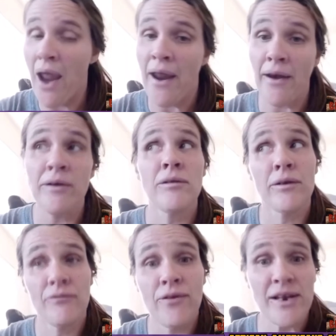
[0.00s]
and
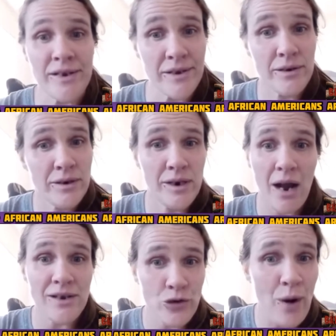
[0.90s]
faced
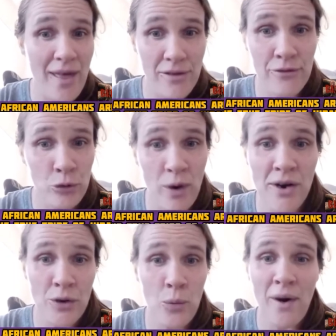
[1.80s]
Yah's wrath for
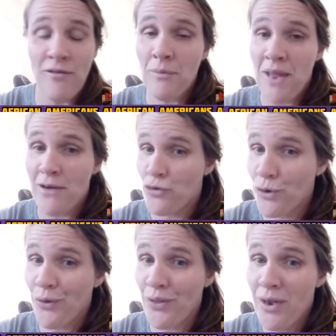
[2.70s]
running away from that
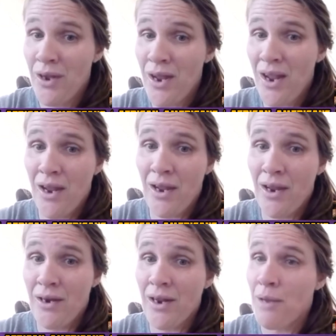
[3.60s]
truth.
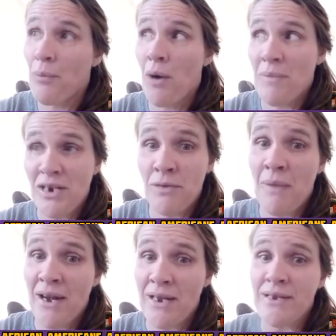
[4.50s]
And he brought me
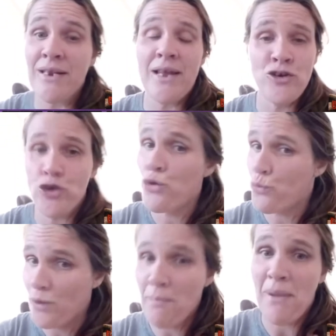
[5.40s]
to my knees and
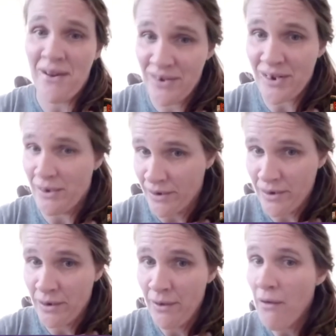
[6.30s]
to
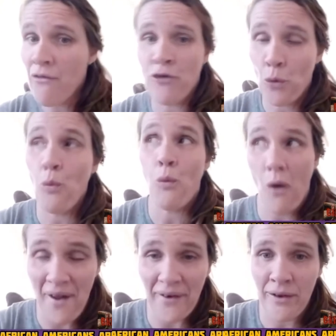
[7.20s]
repentance for
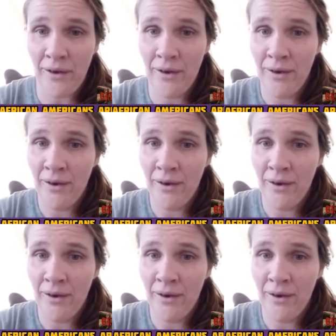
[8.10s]
what